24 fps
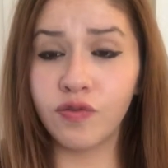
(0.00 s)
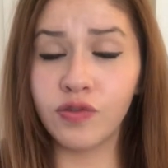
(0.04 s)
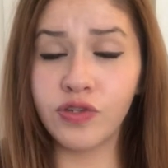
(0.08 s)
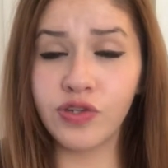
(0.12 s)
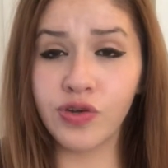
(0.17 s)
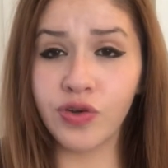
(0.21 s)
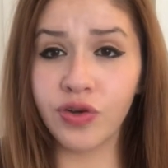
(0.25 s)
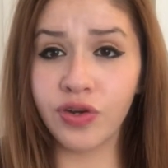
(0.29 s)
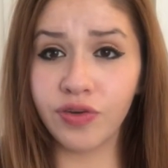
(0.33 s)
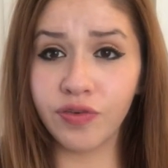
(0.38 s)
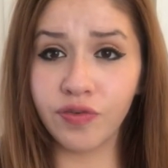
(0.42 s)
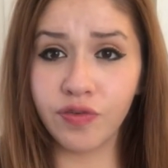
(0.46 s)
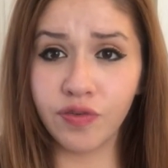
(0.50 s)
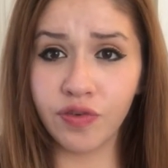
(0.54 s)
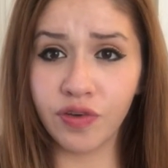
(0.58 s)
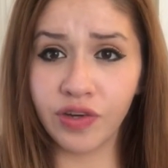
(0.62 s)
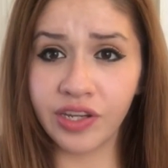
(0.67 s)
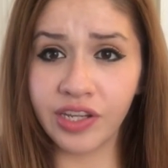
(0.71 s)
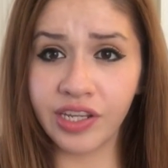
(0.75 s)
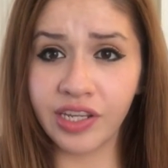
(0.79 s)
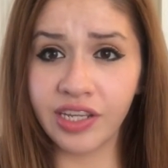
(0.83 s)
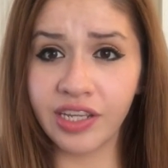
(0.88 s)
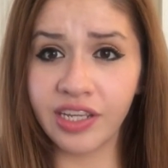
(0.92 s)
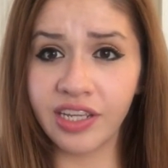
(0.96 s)

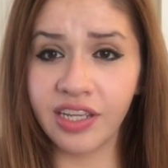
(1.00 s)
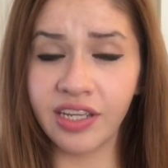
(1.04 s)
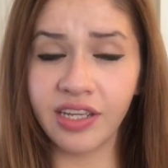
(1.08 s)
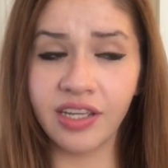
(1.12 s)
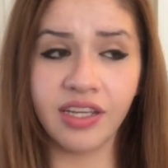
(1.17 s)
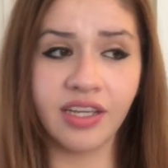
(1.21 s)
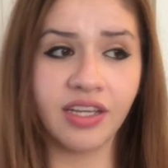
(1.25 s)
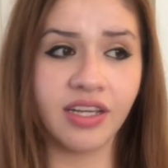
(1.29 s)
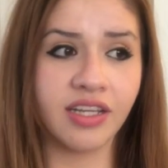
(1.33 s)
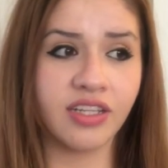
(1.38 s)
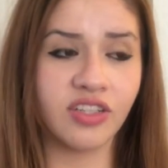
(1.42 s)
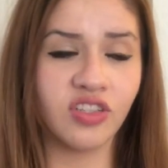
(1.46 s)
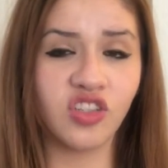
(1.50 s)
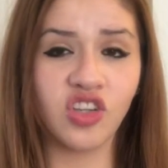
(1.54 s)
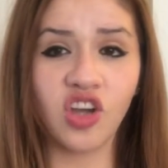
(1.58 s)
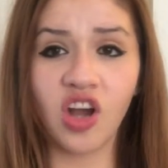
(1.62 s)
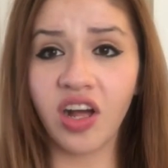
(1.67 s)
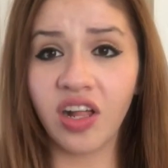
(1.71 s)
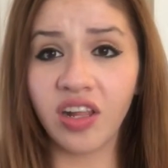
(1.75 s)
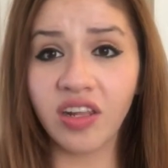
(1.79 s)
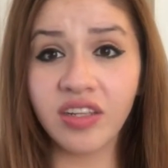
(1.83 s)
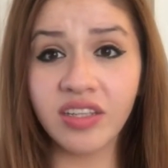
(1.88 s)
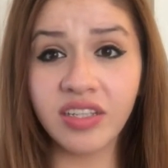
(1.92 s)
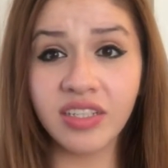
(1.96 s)
sugar-free
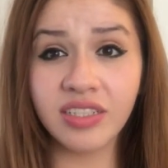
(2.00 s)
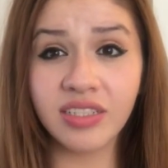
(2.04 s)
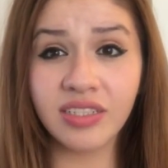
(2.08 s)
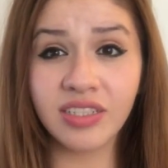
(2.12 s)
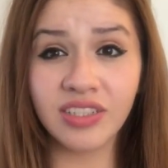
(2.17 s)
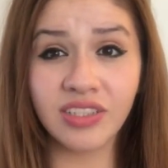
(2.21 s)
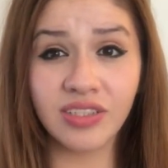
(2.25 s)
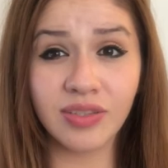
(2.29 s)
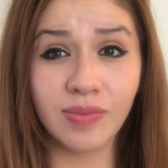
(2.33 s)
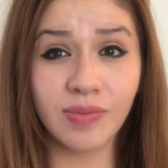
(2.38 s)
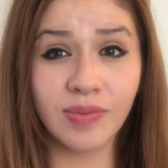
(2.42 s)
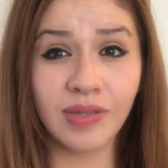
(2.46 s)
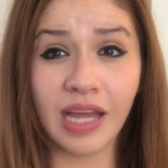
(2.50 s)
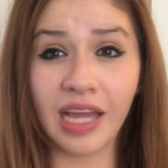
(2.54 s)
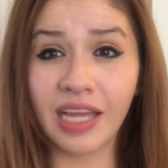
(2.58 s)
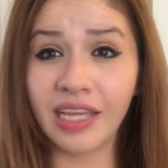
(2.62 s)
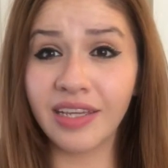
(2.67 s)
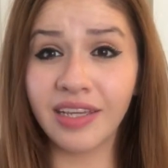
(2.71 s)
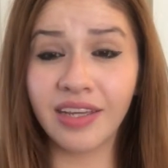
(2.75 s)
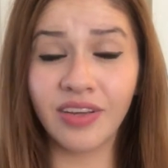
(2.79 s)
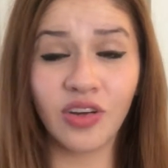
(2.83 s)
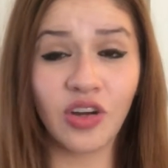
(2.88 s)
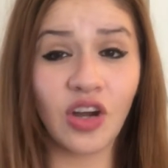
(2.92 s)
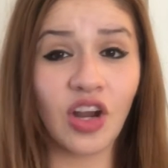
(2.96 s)
chocolates because I
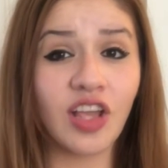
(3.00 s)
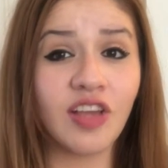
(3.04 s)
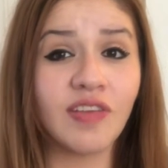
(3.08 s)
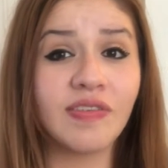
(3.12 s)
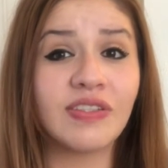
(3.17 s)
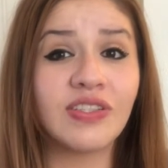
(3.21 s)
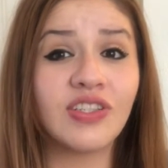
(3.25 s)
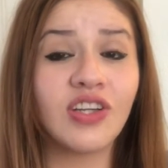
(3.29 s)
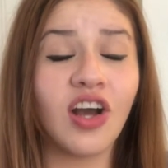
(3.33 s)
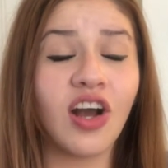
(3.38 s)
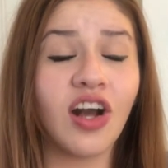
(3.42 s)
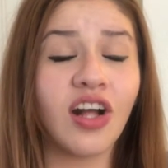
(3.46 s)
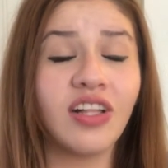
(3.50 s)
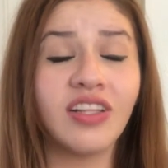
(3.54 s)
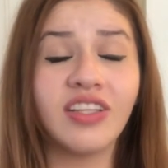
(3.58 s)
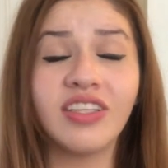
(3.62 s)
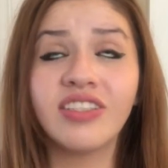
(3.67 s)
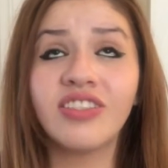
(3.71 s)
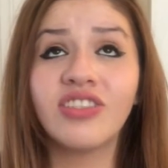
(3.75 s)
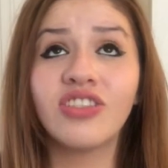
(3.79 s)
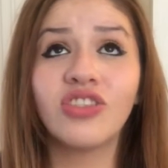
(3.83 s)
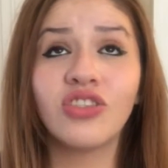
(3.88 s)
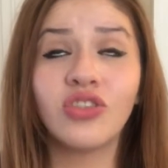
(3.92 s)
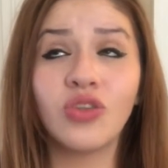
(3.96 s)
crave
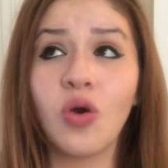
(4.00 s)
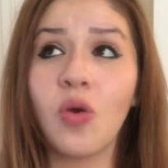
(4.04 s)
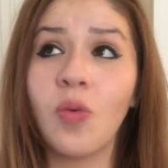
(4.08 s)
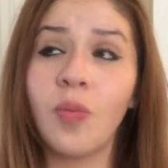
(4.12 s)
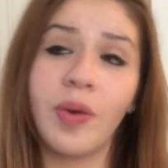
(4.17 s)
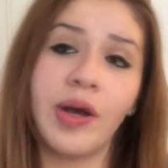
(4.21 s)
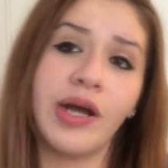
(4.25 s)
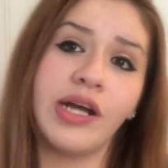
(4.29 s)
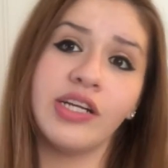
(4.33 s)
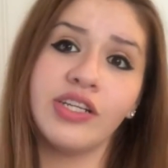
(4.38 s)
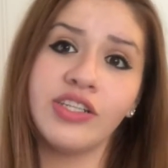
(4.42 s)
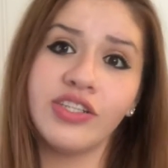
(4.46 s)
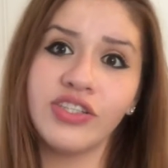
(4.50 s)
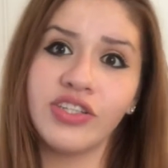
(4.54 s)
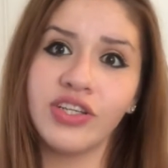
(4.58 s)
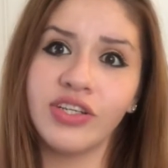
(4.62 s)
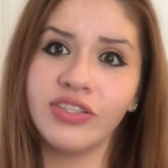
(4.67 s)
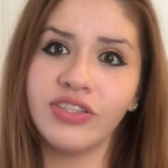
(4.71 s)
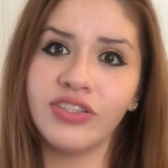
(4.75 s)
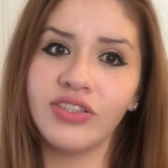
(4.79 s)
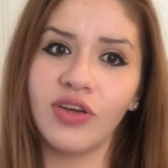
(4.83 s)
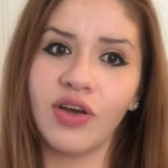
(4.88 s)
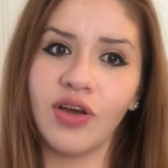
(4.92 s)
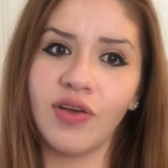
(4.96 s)
chocolate so much,
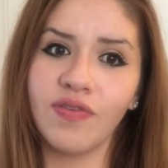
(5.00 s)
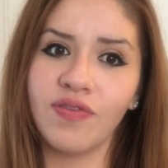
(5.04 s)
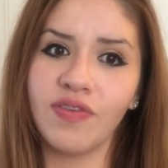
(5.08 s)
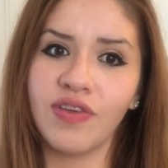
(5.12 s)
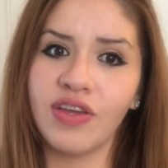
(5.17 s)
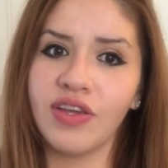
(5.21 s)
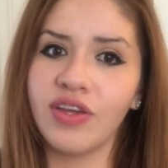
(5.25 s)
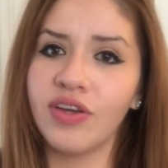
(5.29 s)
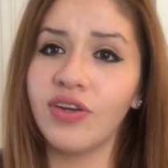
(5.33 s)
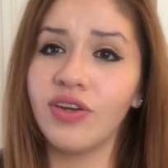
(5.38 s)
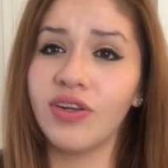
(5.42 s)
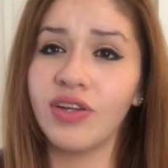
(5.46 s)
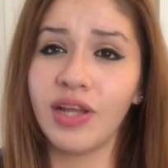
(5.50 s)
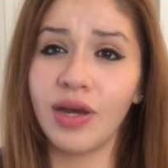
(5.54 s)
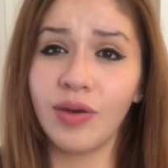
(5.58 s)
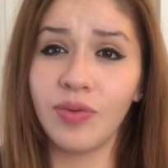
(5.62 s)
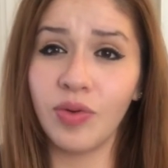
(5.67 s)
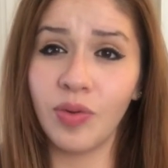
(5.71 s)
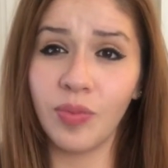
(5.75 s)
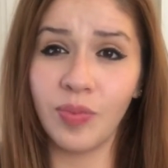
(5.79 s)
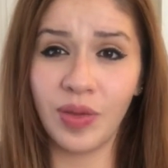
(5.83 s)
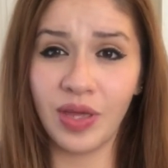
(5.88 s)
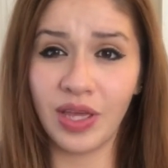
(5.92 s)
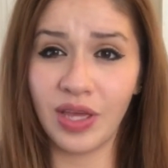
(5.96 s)
so I figured that
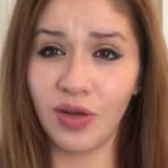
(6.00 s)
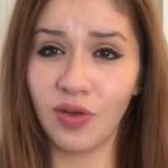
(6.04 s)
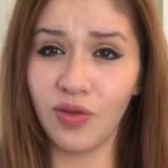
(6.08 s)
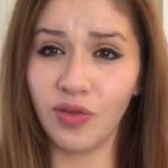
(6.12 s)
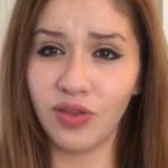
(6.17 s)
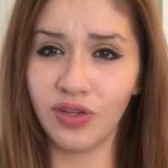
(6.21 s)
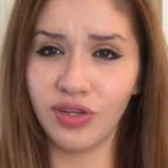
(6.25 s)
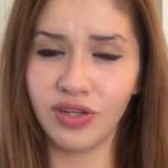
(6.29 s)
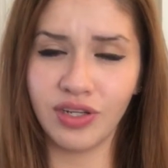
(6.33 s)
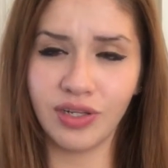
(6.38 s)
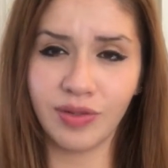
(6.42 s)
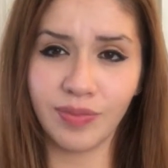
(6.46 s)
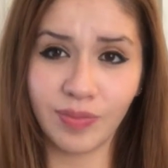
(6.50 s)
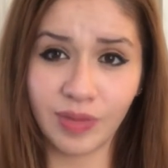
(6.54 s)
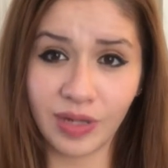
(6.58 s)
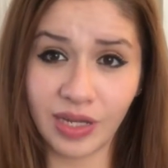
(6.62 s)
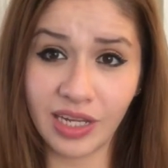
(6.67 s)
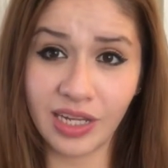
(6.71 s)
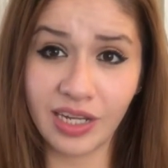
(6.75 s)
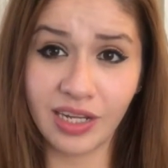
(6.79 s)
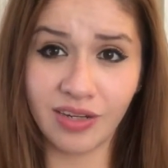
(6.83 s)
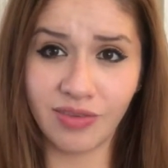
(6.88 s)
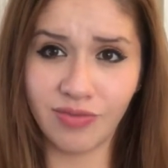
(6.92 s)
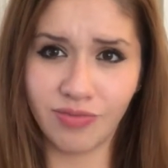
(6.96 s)
will be healthier than
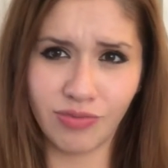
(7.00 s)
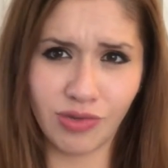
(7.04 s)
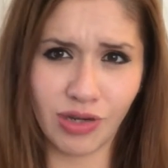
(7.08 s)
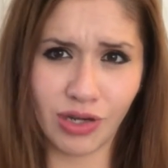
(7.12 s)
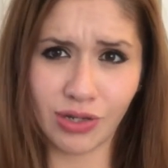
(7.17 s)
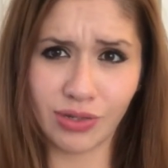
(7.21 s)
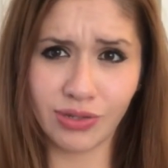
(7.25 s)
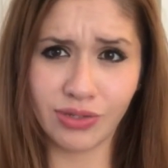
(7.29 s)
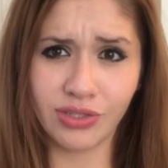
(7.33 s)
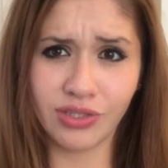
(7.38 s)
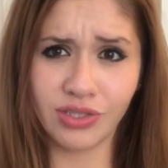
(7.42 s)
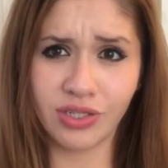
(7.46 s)
buying regular